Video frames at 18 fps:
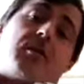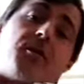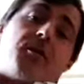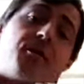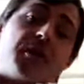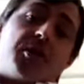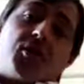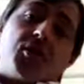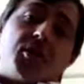
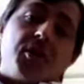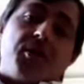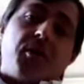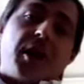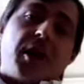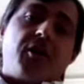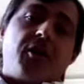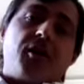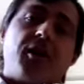officially
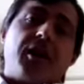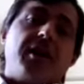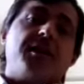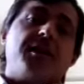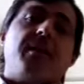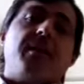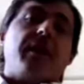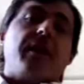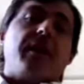recognized
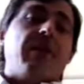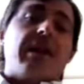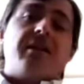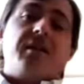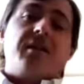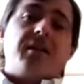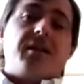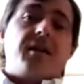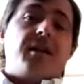by the
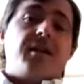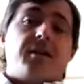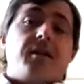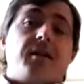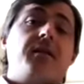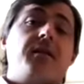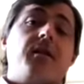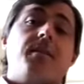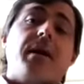Vatican as an
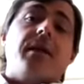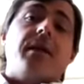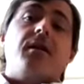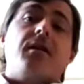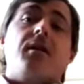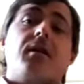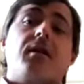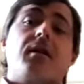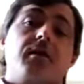
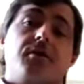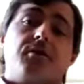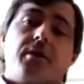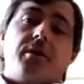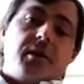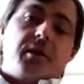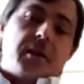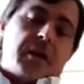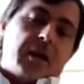independent country
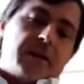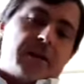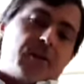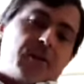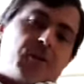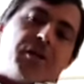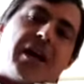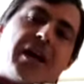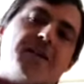until
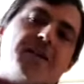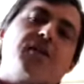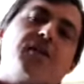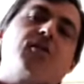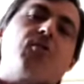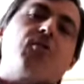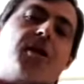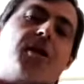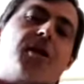
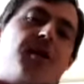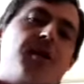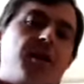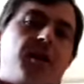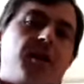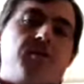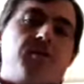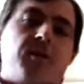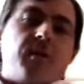
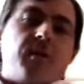1929, when